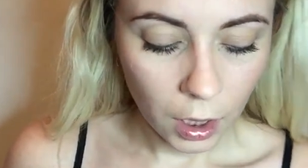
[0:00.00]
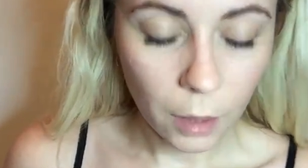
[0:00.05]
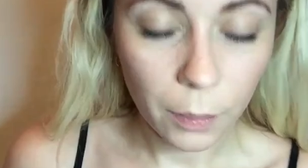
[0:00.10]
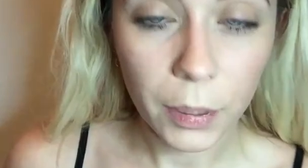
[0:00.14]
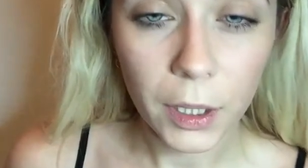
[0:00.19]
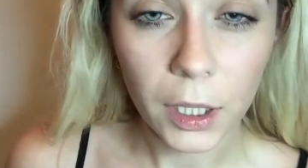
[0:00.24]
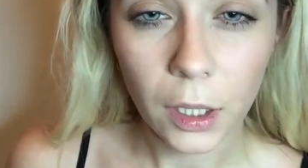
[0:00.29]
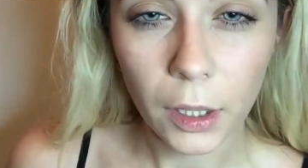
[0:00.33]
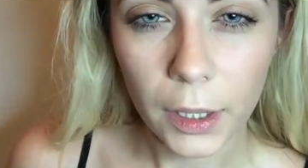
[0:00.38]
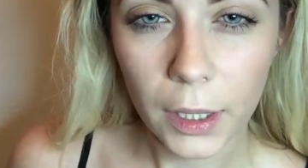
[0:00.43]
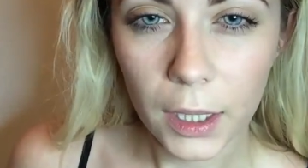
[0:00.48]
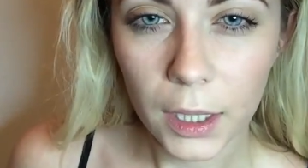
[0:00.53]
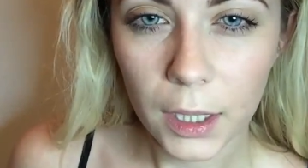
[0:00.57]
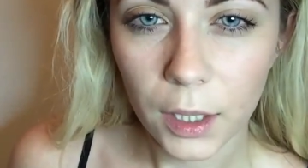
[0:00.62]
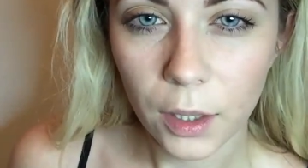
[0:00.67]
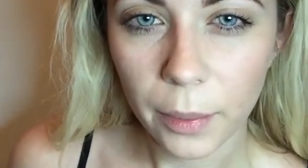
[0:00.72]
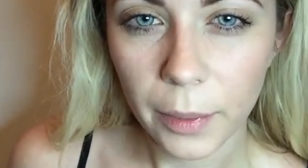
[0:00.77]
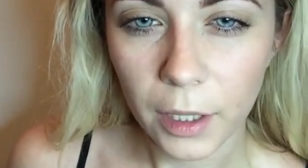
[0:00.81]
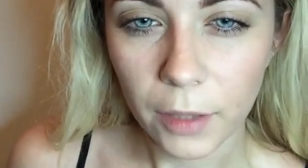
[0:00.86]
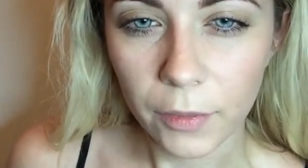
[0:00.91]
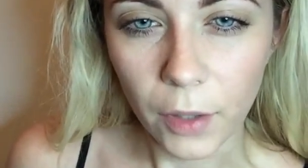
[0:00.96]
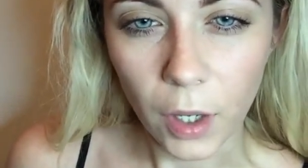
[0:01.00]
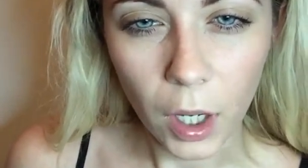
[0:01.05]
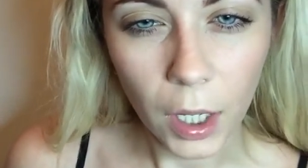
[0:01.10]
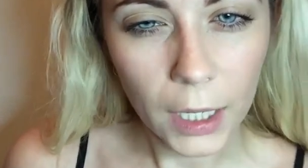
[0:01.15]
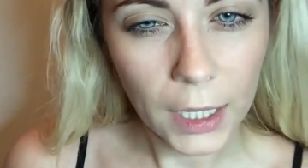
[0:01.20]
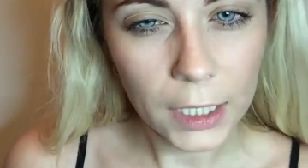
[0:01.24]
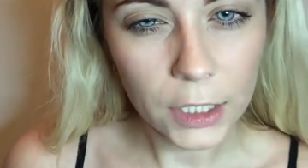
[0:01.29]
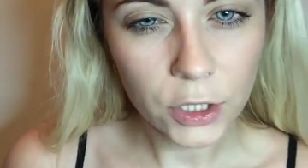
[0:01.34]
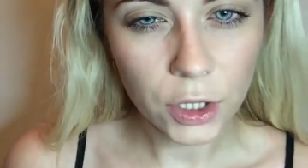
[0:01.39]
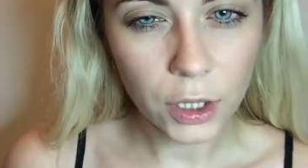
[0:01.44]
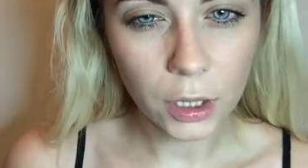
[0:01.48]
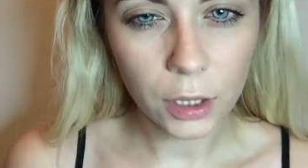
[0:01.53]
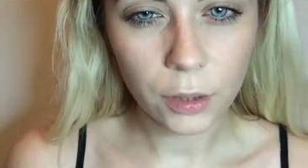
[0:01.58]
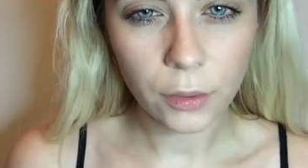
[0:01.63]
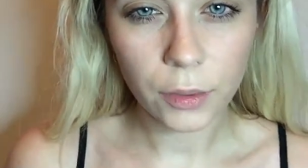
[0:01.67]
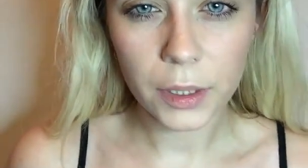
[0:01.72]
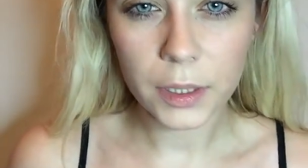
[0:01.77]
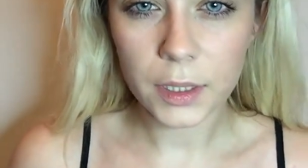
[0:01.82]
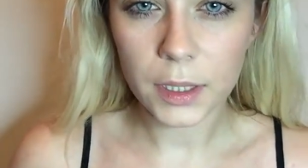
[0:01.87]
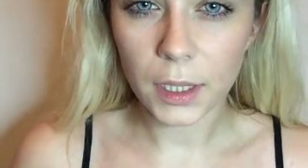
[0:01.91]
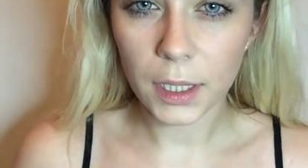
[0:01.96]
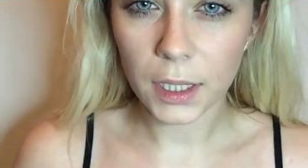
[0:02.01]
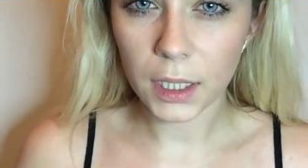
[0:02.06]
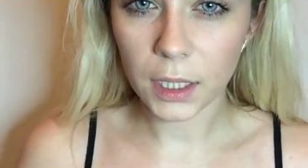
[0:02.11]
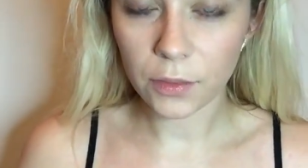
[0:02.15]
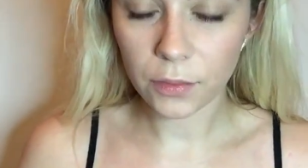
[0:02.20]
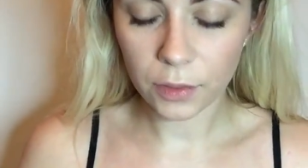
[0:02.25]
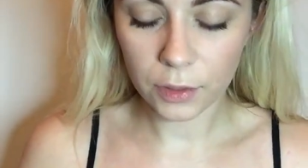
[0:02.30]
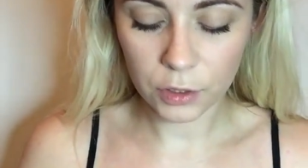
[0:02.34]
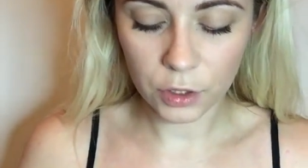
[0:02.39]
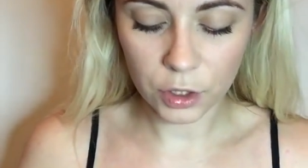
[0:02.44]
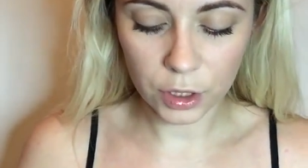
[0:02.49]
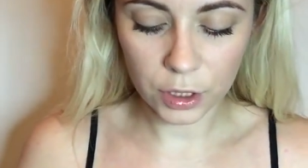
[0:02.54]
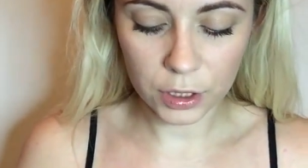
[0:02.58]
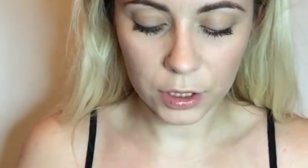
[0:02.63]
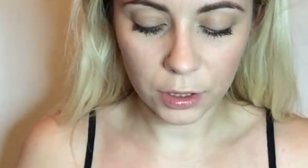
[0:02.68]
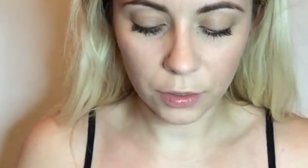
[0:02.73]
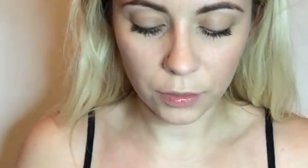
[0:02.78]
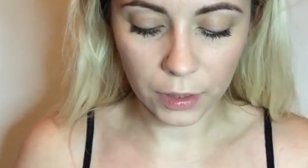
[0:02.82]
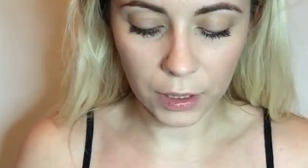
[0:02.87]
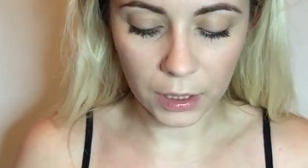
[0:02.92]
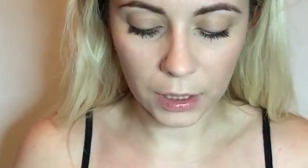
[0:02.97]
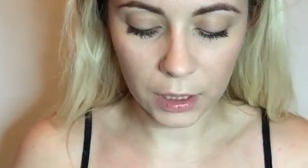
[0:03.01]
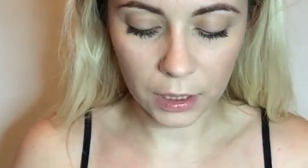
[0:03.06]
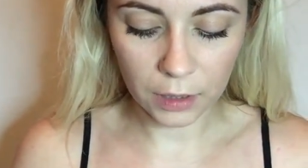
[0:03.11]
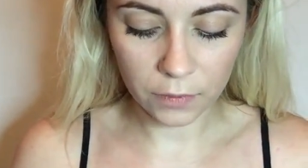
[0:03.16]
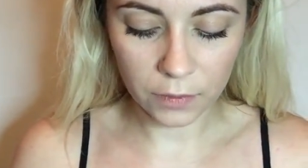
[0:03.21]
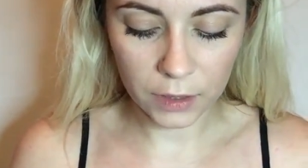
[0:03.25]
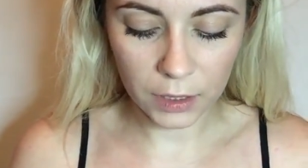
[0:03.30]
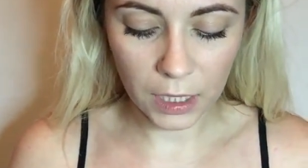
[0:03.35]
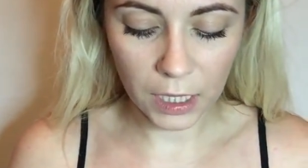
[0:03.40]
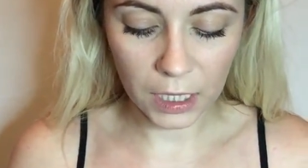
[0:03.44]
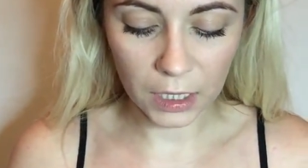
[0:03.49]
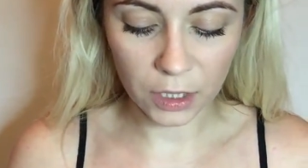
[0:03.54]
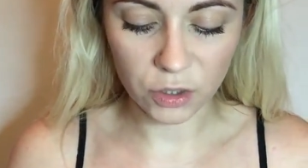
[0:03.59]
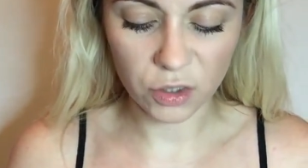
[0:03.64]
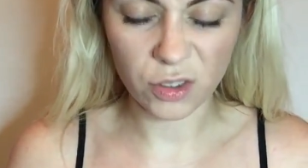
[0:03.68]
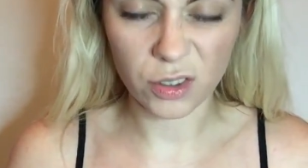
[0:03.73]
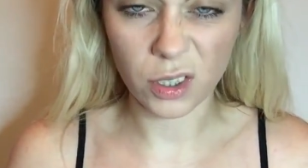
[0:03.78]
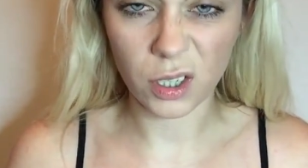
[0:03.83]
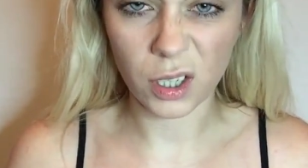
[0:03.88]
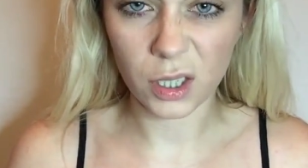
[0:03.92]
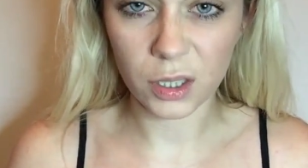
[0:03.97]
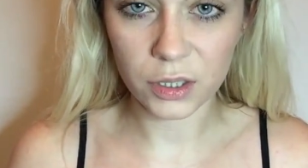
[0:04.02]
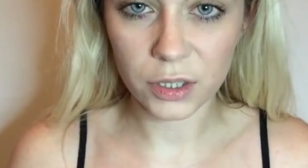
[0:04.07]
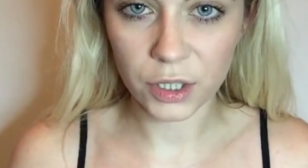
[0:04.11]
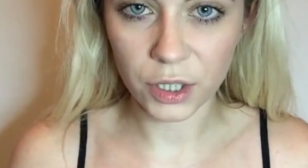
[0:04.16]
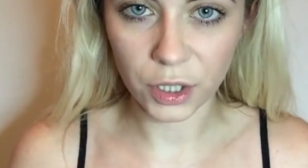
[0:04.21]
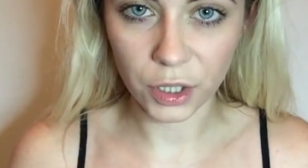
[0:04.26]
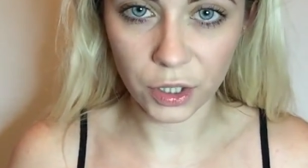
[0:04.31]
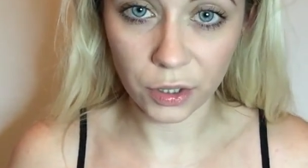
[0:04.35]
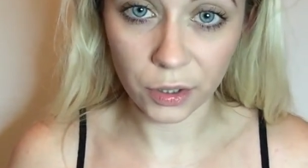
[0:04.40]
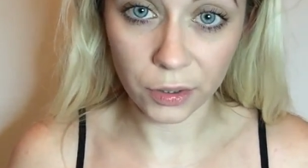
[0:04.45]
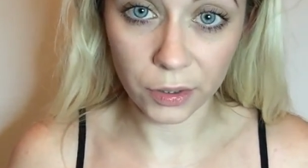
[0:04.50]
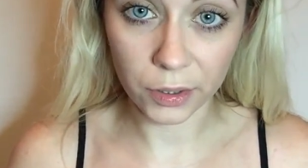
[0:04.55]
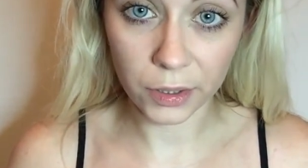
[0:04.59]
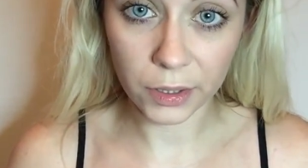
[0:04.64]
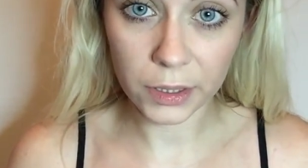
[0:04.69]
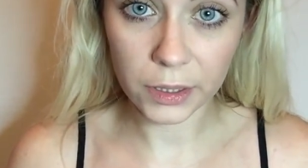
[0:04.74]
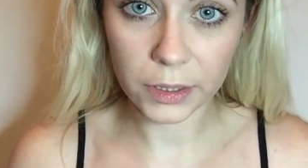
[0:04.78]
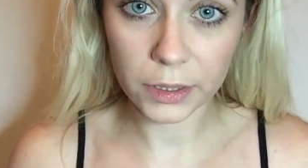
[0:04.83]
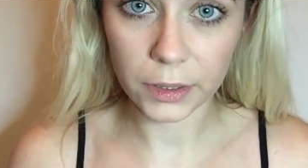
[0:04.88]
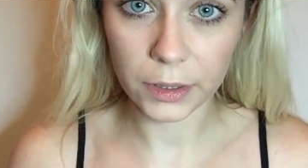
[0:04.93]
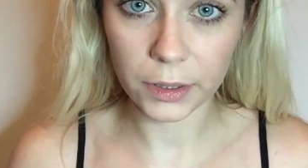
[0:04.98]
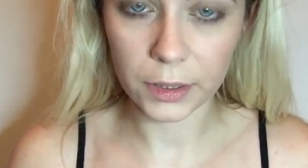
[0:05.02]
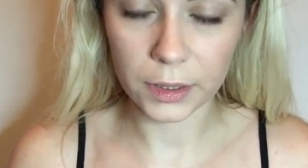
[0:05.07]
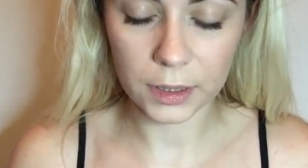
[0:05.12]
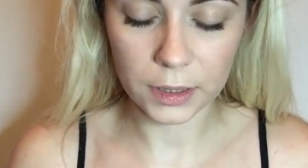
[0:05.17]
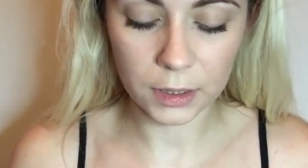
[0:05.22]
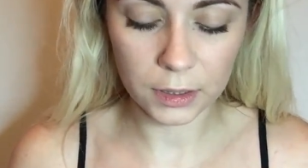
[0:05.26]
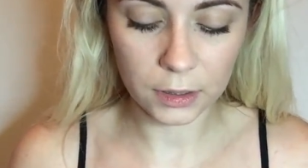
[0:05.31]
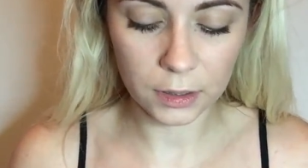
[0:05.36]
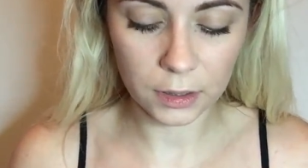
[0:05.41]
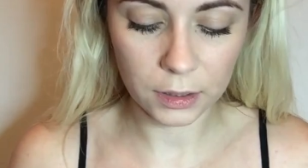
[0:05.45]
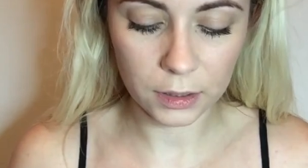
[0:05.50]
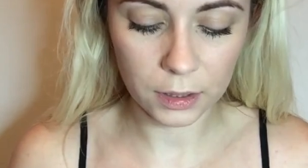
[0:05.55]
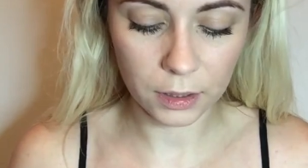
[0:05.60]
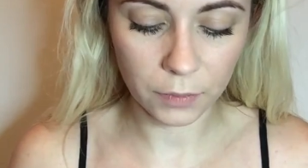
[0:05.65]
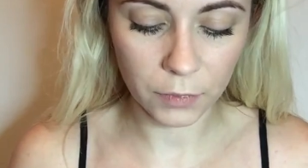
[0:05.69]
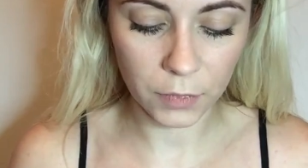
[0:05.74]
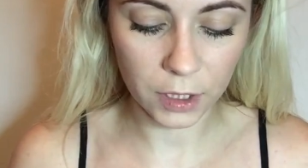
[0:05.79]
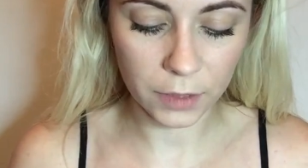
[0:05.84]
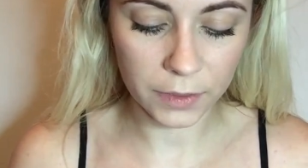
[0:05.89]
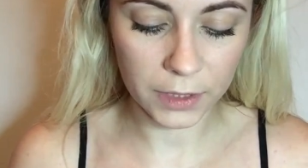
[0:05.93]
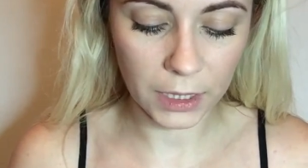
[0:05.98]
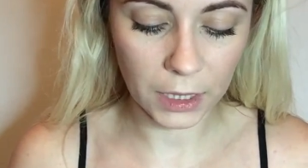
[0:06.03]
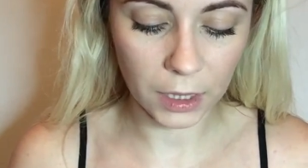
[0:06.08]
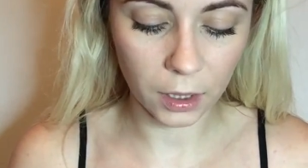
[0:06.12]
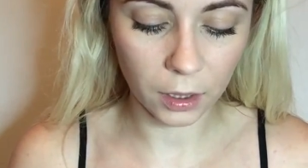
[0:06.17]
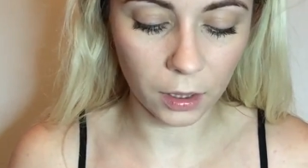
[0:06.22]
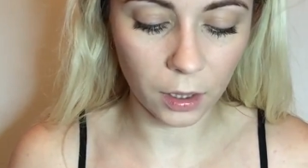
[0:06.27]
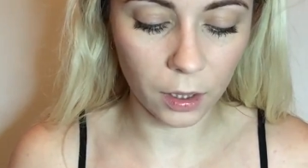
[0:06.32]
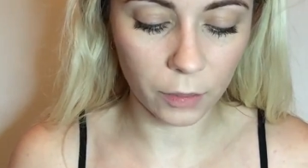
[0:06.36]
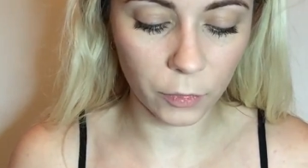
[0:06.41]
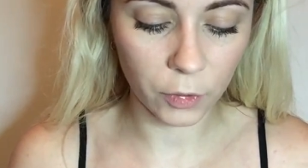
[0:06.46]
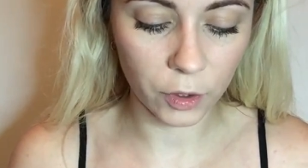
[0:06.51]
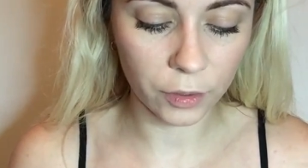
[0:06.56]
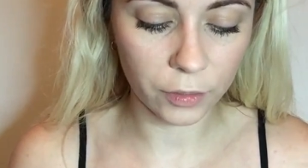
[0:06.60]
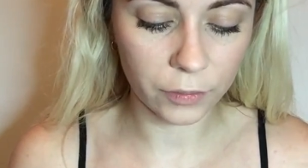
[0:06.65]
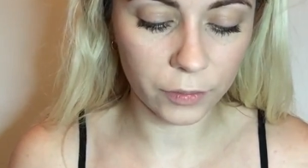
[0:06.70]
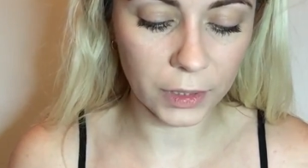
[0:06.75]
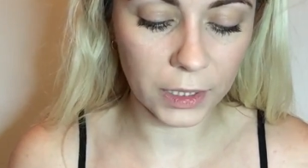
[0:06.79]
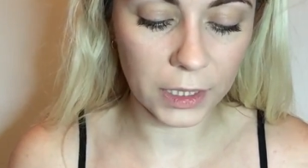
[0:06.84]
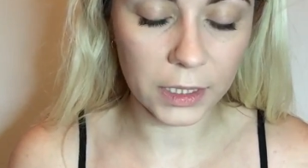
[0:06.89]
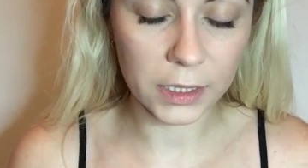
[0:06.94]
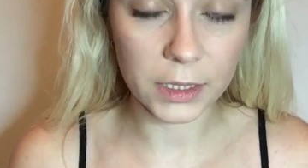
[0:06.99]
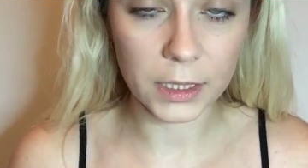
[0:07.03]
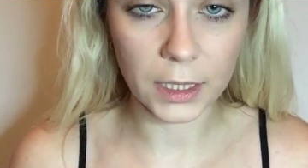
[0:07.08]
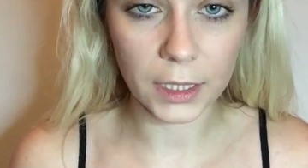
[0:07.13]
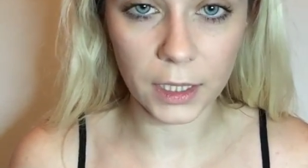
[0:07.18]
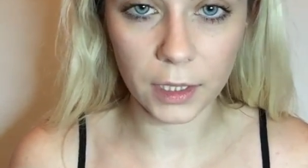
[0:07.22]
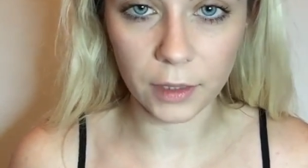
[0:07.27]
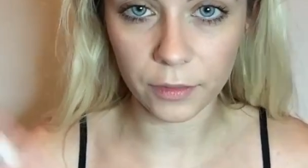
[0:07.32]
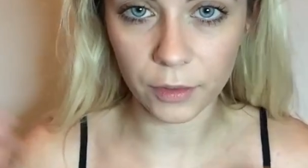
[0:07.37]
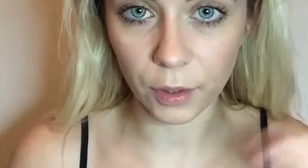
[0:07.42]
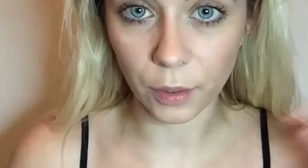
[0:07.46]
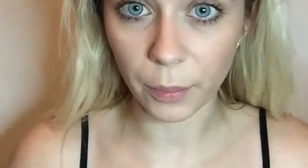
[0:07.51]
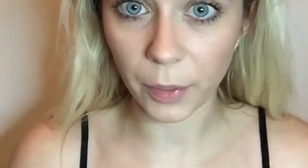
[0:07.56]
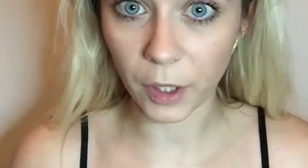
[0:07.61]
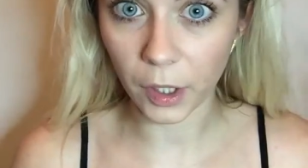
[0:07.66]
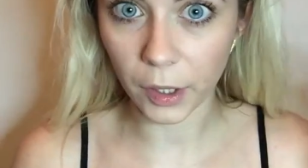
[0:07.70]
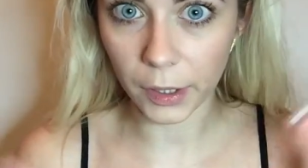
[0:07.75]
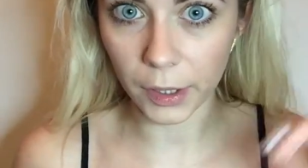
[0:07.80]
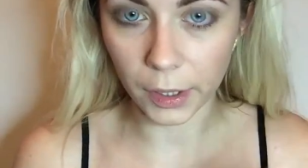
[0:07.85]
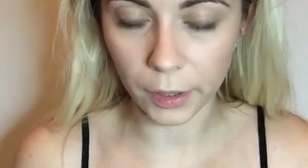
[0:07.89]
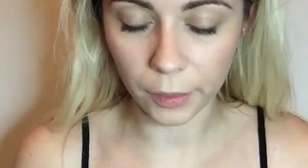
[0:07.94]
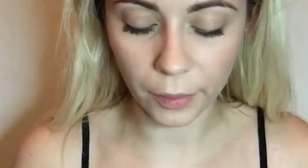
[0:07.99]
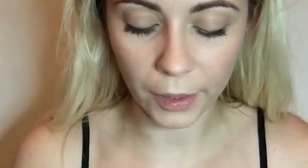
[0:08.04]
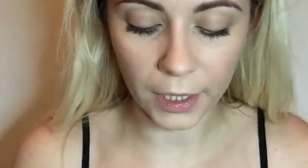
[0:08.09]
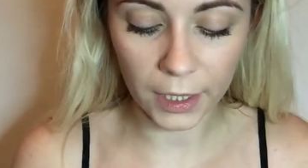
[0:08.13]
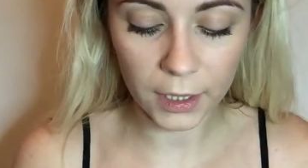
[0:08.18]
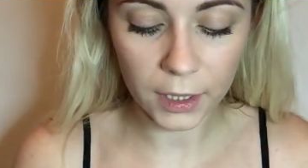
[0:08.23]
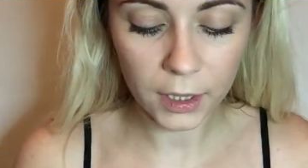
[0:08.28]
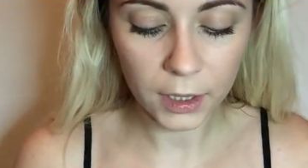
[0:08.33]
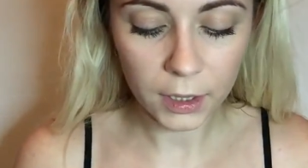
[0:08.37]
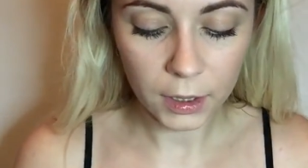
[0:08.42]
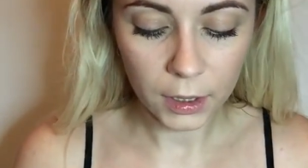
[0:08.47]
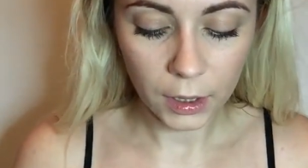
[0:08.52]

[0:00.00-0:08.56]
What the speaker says: apply a little bit of eyelash glue underneath, just so it gives extra secureness, because sometimes they can come off easily if you're partying away.